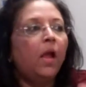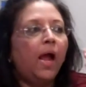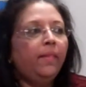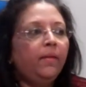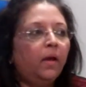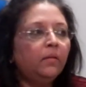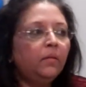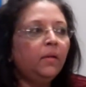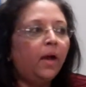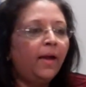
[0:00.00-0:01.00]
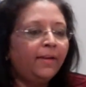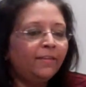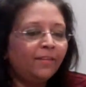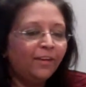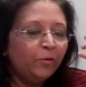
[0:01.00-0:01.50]
And the other thing I
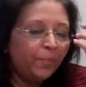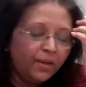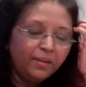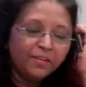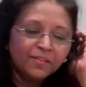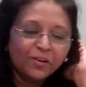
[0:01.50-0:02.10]
can tell you, many years